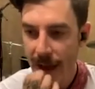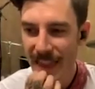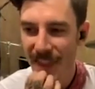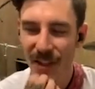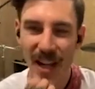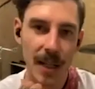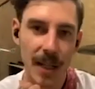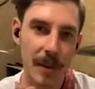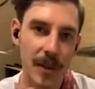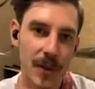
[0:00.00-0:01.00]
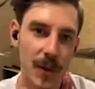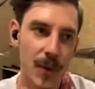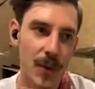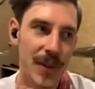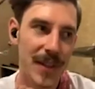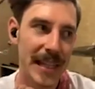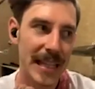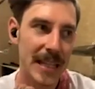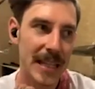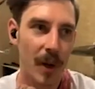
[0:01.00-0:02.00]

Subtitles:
They're not going to be able to do this